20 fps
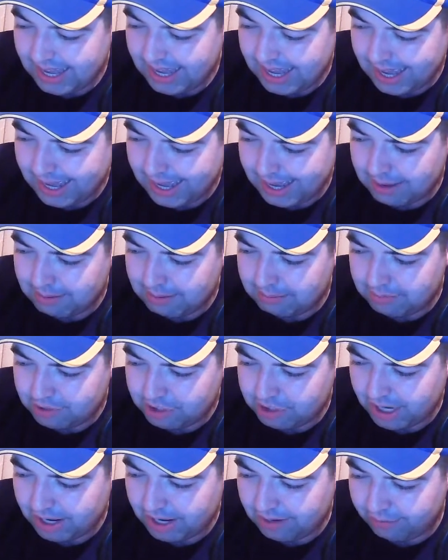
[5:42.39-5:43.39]

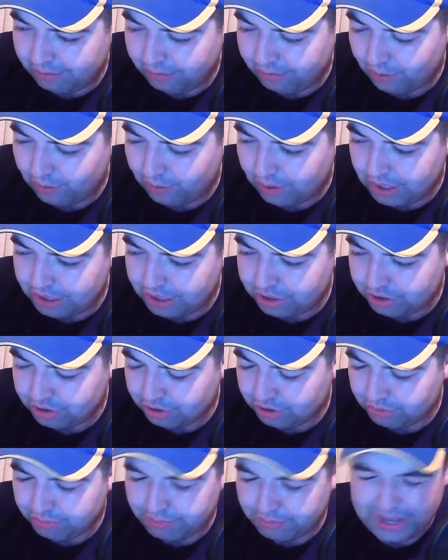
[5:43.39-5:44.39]
Shane Foley
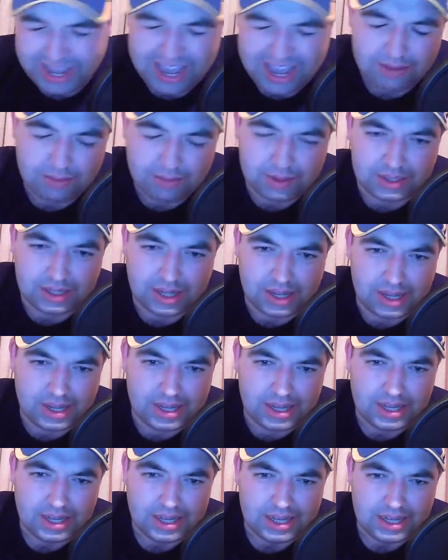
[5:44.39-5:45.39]
should be able
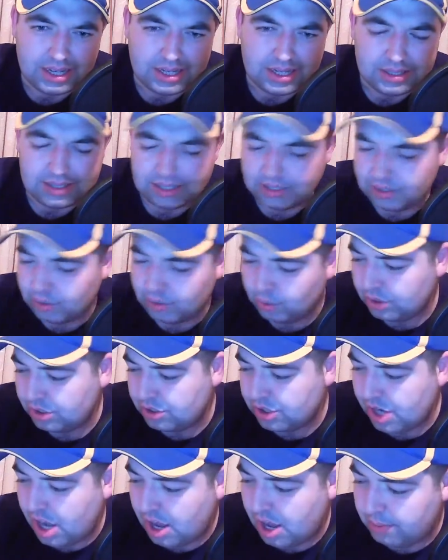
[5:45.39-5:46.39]
to do the
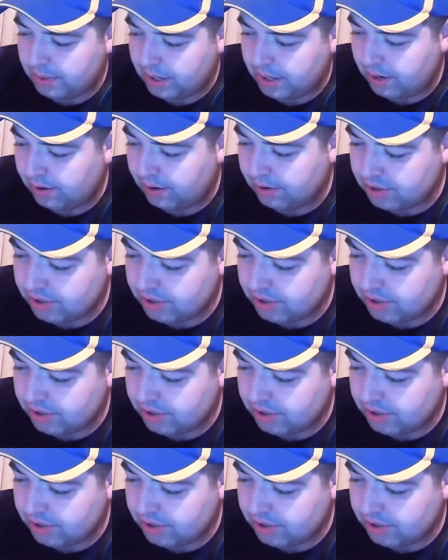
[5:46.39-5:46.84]
job here.